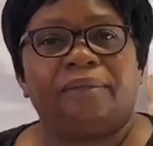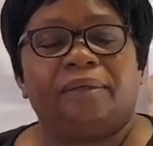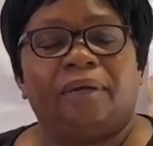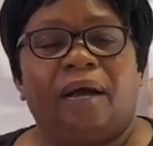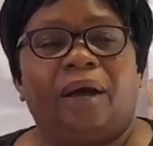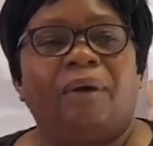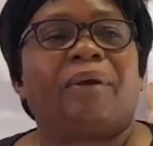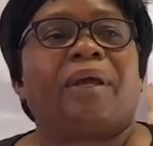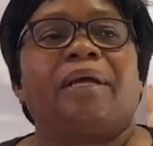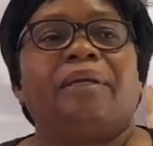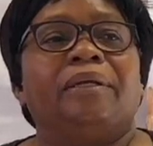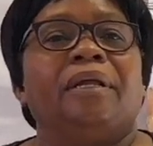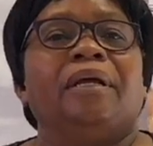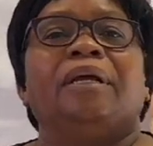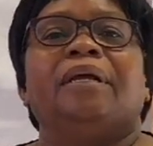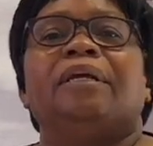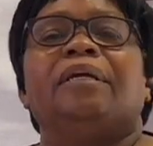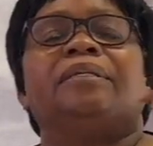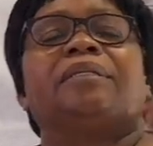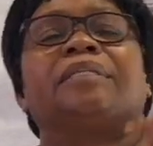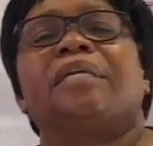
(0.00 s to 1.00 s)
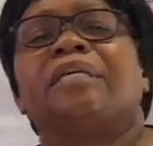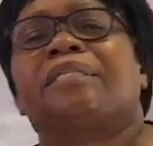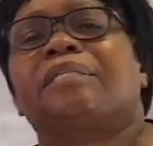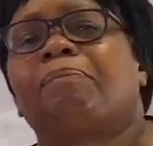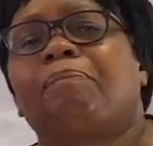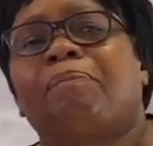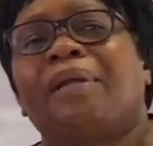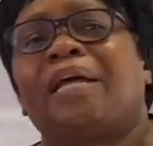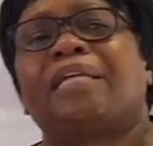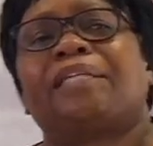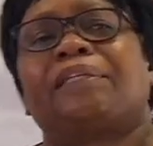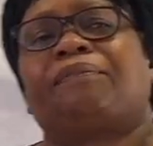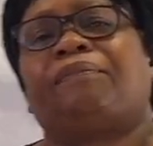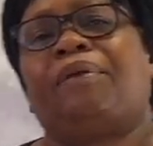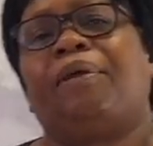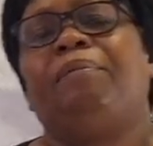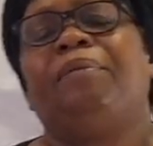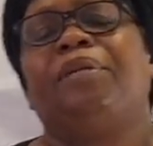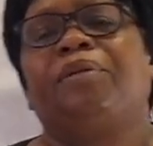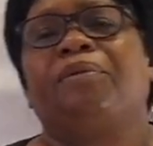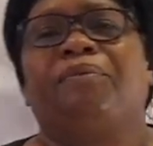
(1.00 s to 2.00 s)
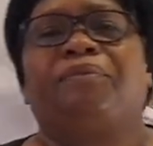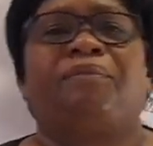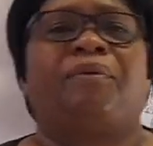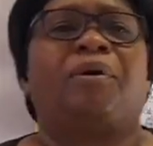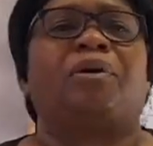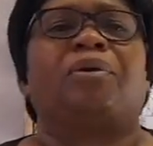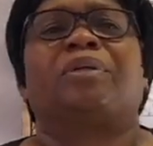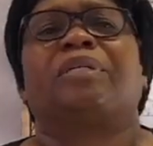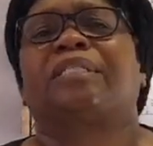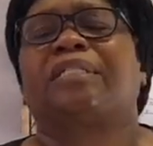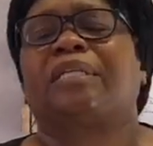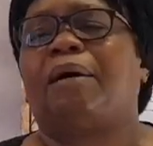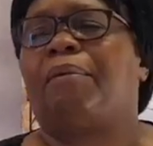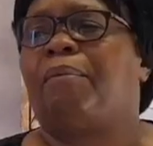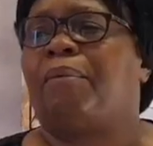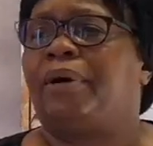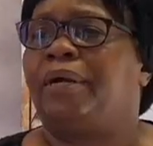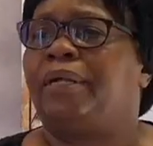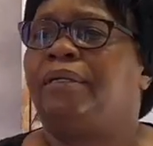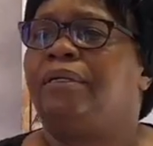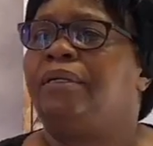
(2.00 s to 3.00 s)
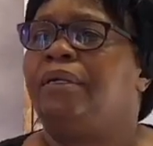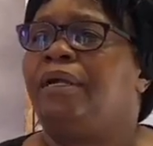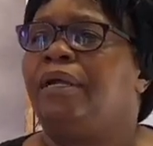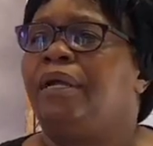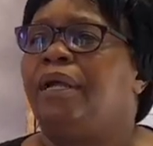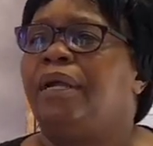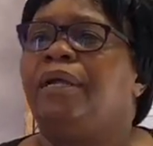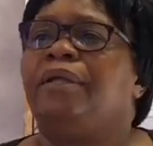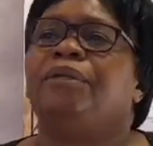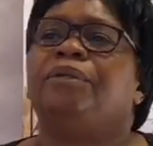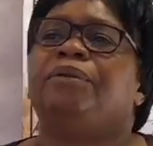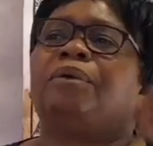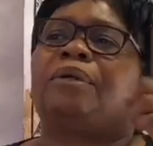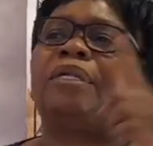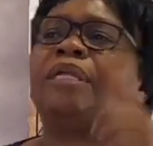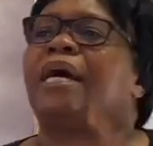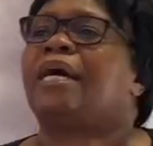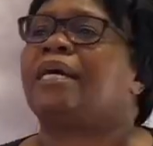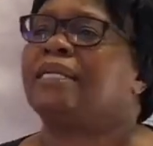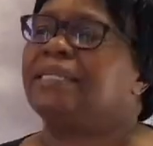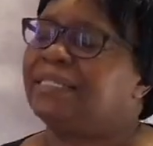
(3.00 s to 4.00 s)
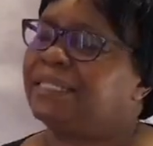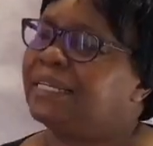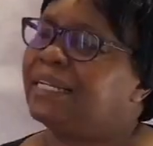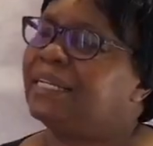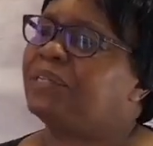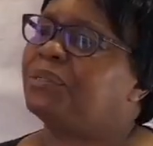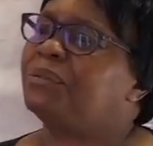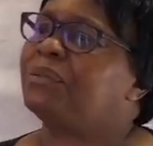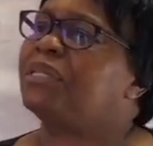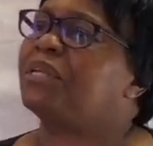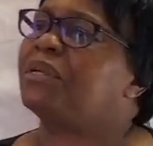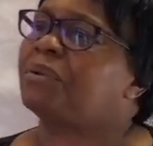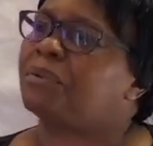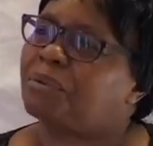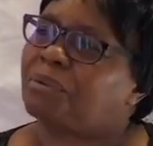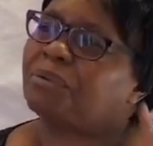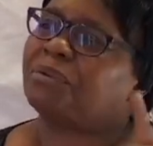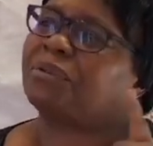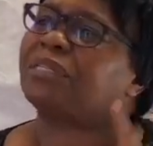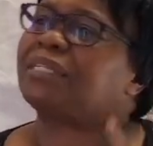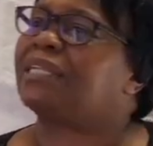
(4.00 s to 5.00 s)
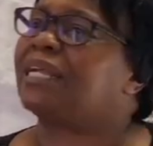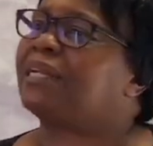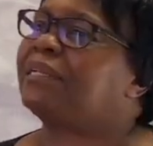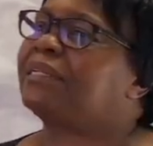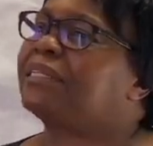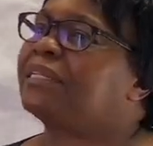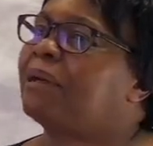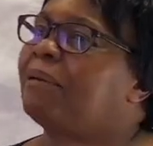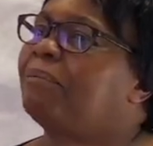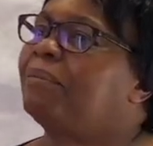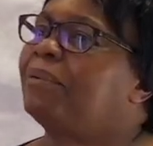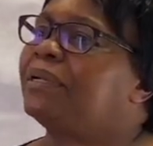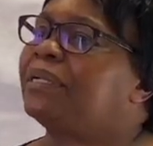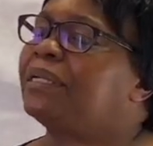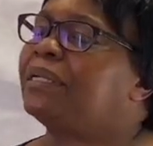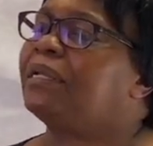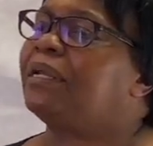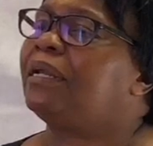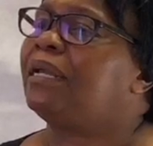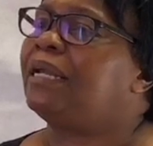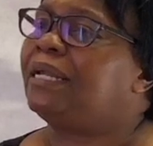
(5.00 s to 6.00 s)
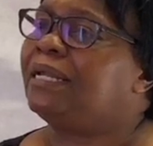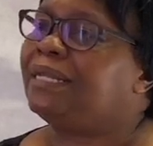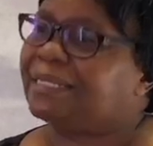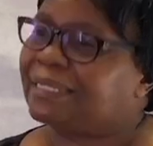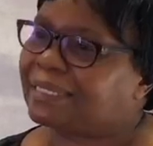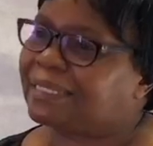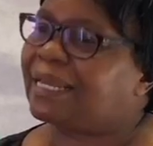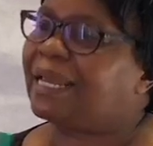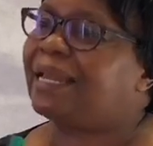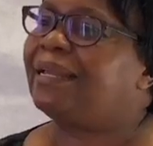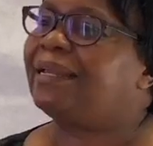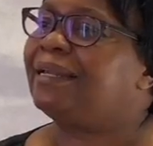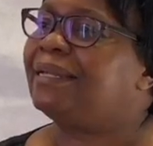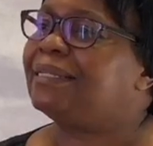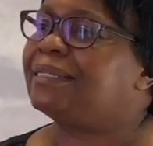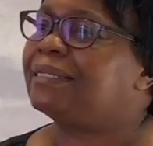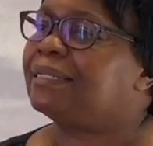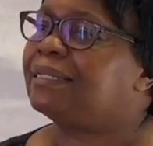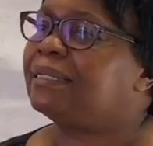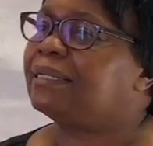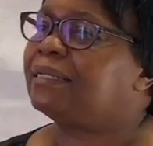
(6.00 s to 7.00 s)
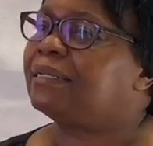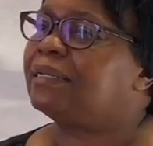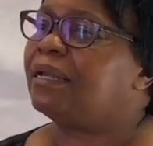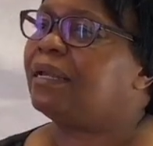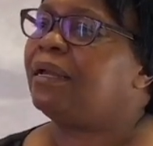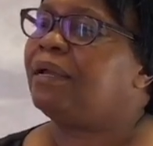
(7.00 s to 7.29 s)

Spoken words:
How can, it's blasphemy to follow someone and not adhere to the rules that somebody is saying, isn't it?